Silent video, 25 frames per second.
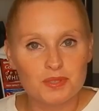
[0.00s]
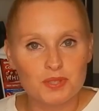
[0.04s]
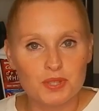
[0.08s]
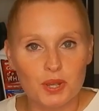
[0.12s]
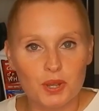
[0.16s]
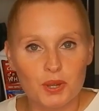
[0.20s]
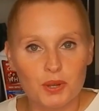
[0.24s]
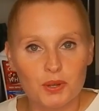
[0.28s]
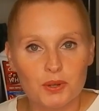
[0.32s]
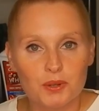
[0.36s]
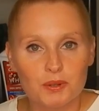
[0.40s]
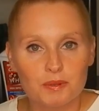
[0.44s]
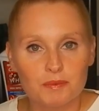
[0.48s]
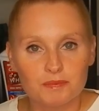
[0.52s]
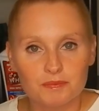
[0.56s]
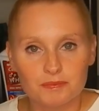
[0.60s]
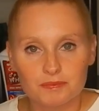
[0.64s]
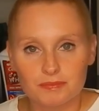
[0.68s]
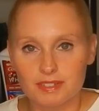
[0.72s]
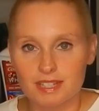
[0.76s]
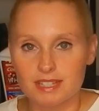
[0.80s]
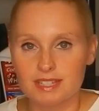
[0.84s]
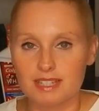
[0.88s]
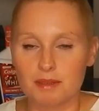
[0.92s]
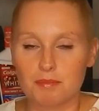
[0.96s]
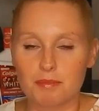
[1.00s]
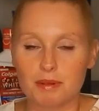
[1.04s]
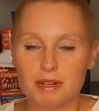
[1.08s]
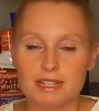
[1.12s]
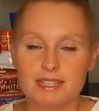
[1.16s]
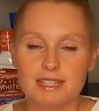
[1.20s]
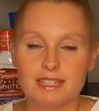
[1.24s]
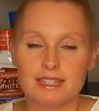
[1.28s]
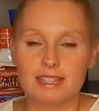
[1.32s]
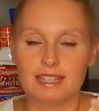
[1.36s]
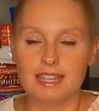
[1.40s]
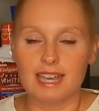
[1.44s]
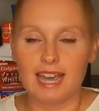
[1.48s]
So I said, but
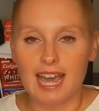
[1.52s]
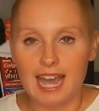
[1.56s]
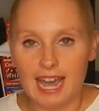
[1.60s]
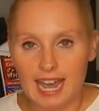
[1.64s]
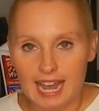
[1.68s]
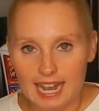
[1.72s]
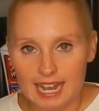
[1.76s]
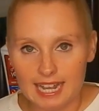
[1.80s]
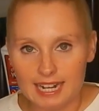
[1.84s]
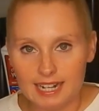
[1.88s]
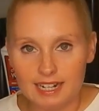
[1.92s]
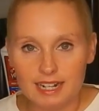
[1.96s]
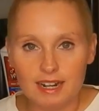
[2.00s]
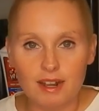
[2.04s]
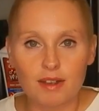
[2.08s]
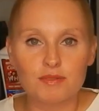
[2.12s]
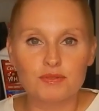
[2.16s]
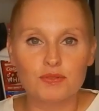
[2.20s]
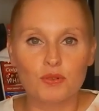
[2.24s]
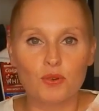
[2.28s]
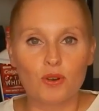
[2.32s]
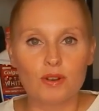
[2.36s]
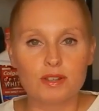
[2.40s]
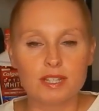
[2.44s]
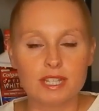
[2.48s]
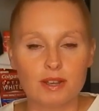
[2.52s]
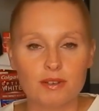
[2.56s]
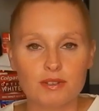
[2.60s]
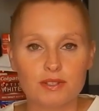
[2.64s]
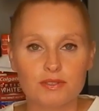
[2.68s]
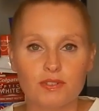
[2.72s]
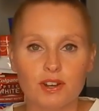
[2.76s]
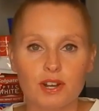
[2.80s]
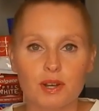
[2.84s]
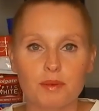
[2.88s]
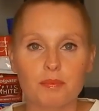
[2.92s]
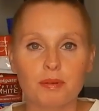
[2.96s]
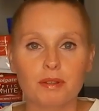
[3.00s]
it's in the ad. And of course I
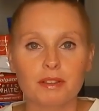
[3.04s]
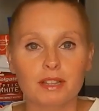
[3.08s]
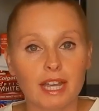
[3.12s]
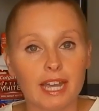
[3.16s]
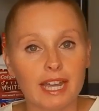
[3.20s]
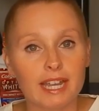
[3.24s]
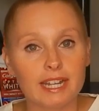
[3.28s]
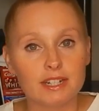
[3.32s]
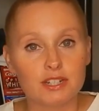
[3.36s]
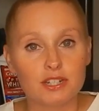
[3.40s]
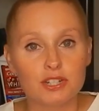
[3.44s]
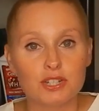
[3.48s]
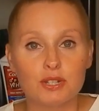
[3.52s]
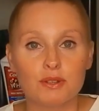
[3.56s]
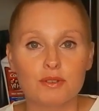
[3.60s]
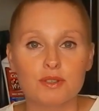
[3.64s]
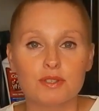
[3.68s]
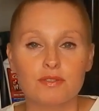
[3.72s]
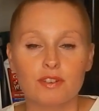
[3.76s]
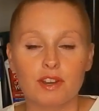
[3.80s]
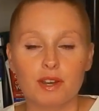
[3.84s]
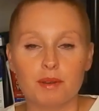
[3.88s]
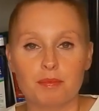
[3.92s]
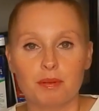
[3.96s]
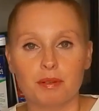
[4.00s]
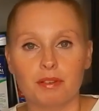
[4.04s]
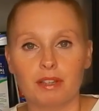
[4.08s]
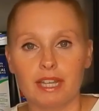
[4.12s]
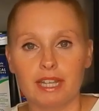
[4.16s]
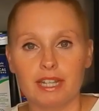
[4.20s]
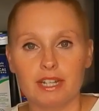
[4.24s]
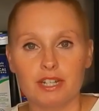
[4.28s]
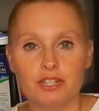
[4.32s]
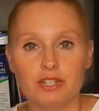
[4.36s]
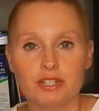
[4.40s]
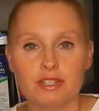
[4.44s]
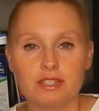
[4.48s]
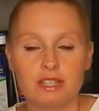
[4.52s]
was very polite, and she was very
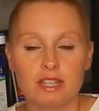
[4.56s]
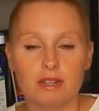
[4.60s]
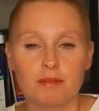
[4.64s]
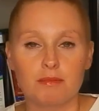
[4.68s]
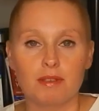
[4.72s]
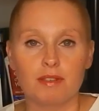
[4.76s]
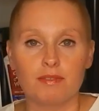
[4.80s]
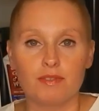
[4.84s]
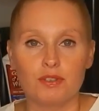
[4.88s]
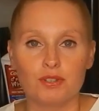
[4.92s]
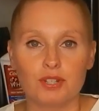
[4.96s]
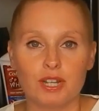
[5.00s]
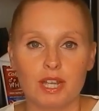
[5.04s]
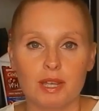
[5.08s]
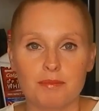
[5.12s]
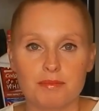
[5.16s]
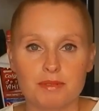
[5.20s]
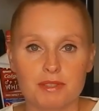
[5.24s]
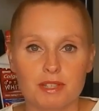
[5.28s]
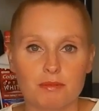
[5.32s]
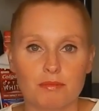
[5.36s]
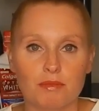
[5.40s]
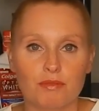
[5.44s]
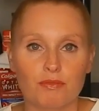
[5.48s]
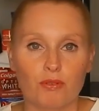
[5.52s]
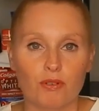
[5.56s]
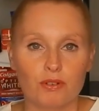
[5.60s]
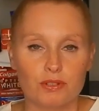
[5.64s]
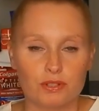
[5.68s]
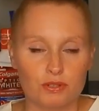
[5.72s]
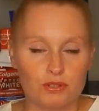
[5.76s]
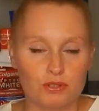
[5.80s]
polite. She's seen me a few times in there before,